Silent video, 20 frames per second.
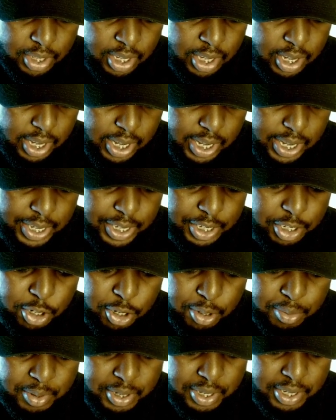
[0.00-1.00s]
Hi,
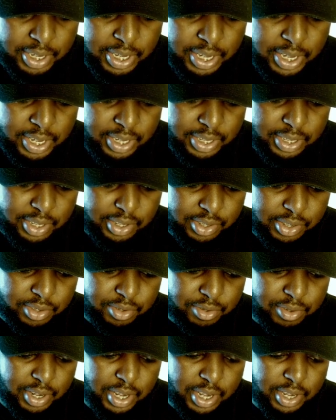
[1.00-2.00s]
comma. This
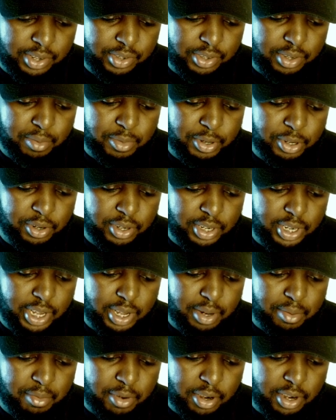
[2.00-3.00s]
is Riaz. I'm an
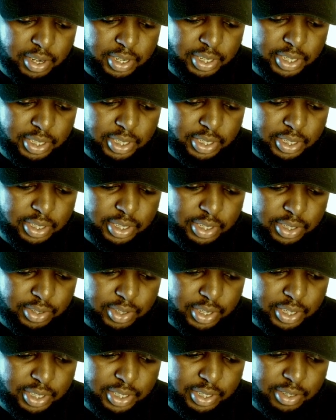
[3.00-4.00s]
online marketing
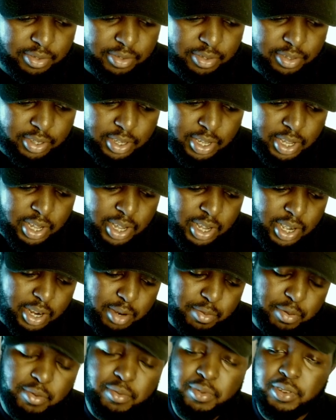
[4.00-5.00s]
executive.
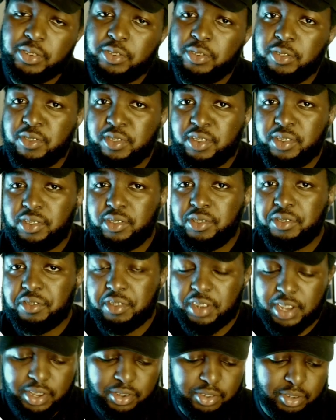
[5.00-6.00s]
I probably knew this is
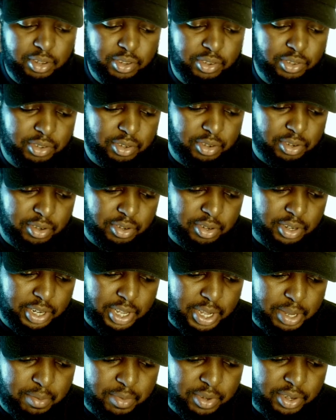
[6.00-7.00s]
Riaz because your
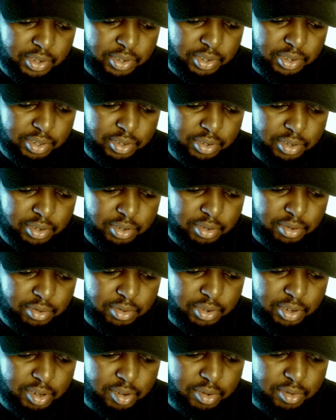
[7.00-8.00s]
name is
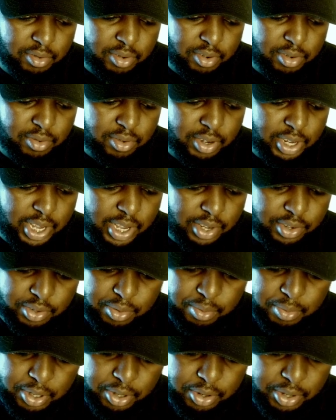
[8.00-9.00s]
Riaz,
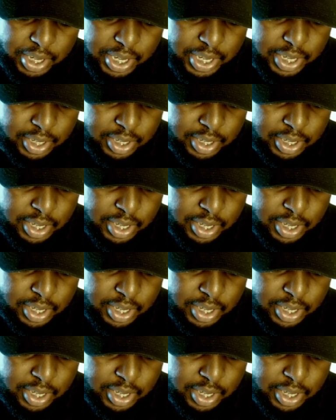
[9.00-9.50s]
but okay.